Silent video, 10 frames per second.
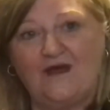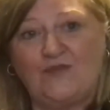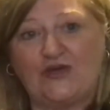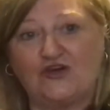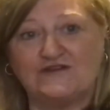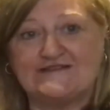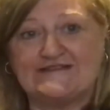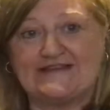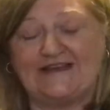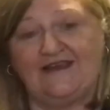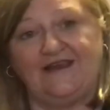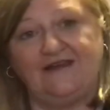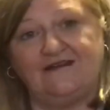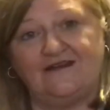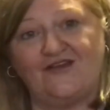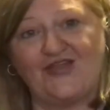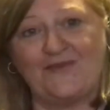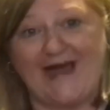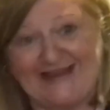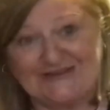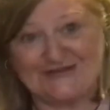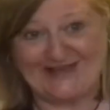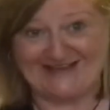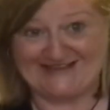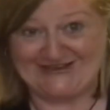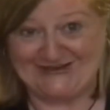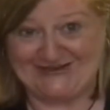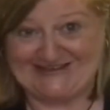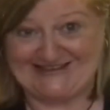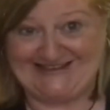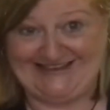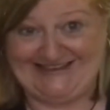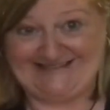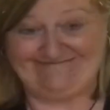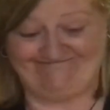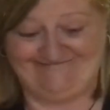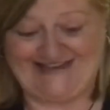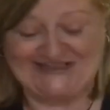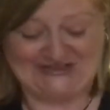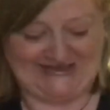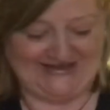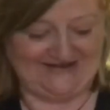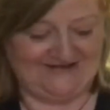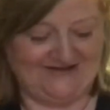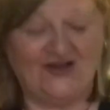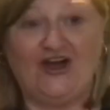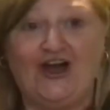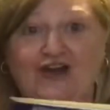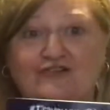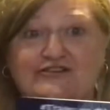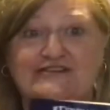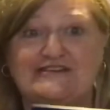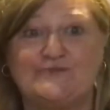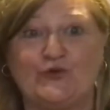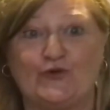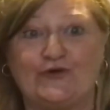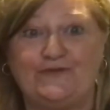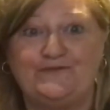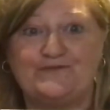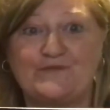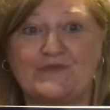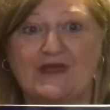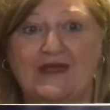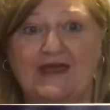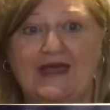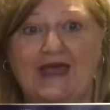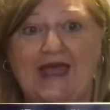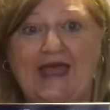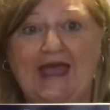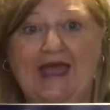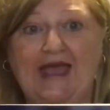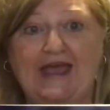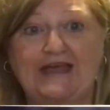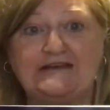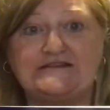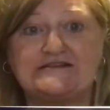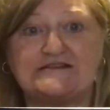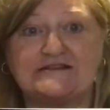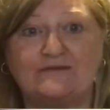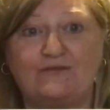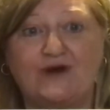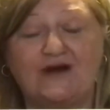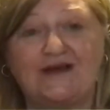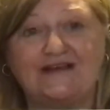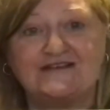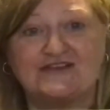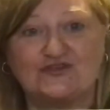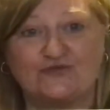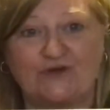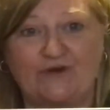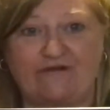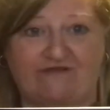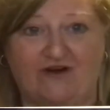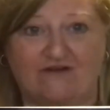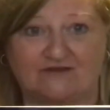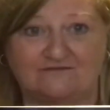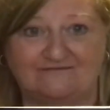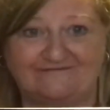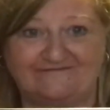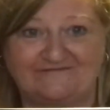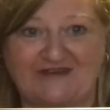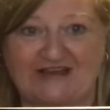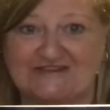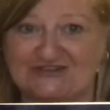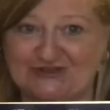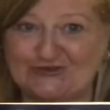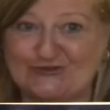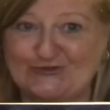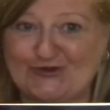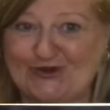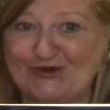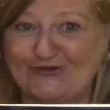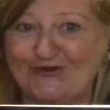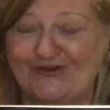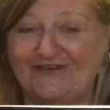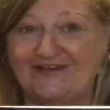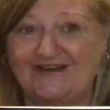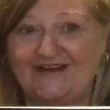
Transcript: because in the May 2019, last year, I launched this book and my story went viral. As I told you earlier on,